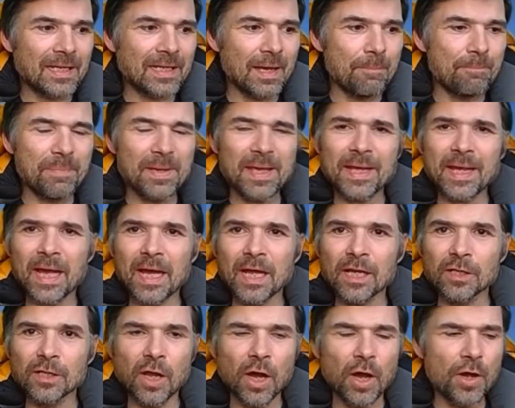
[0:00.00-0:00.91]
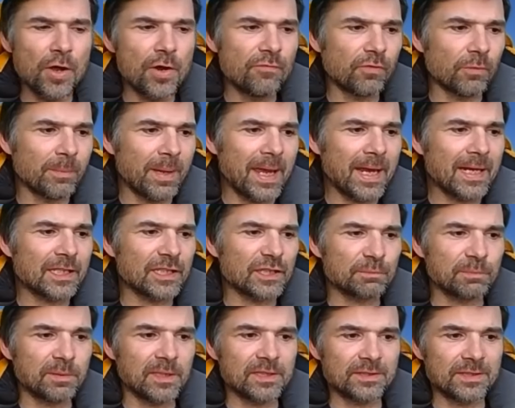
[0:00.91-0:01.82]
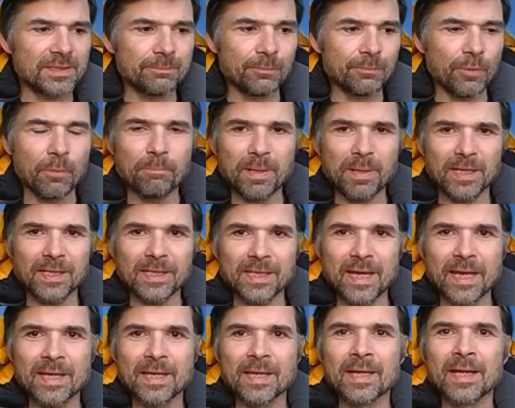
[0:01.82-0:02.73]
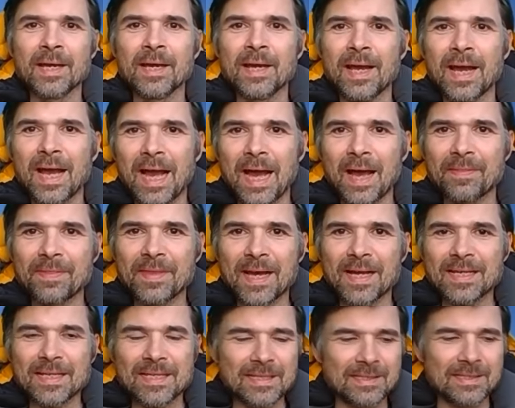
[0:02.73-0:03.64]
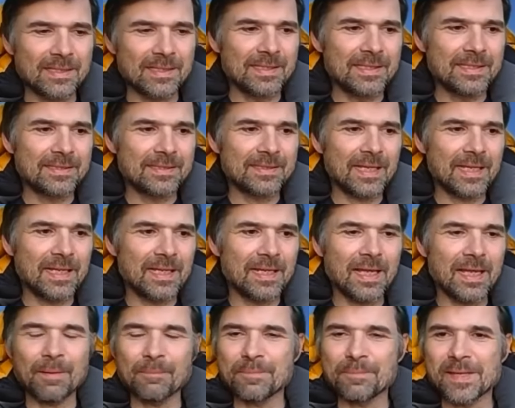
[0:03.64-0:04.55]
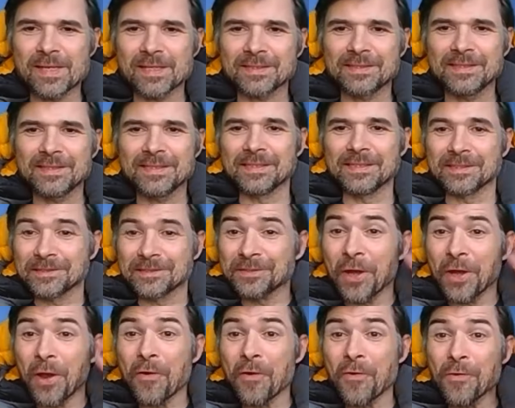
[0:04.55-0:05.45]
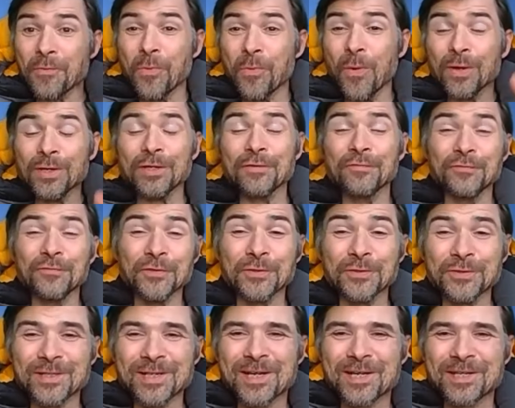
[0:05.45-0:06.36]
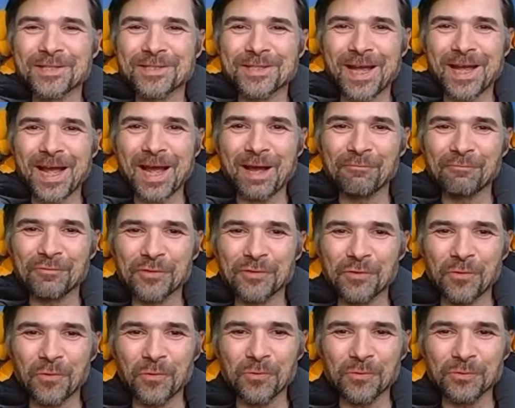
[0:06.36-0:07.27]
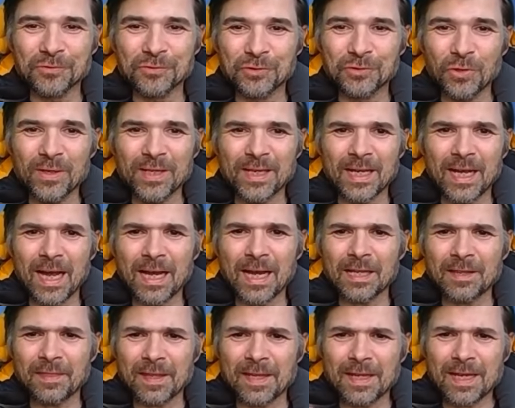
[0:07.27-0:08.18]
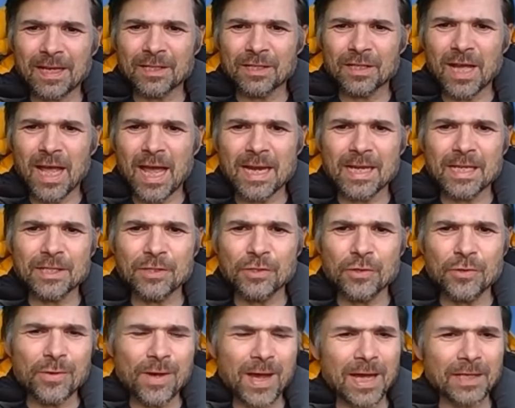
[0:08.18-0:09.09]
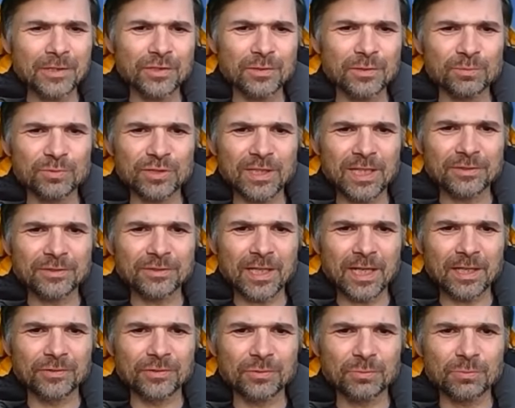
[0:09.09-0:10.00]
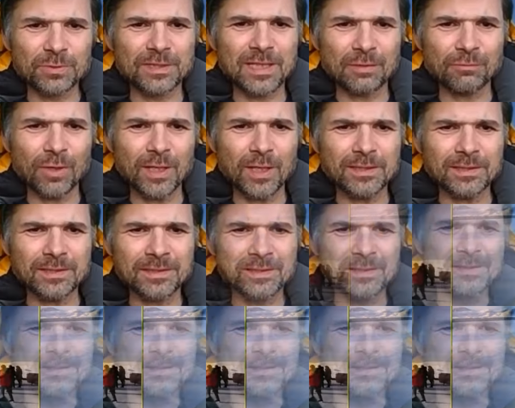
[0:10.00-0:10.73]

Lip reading: a big hello from English Plus in Montpellier, and that is the Lycée La Merci. So wonderful to have you all joining. And I think, Ellie, you had some shout-outs. Was that right?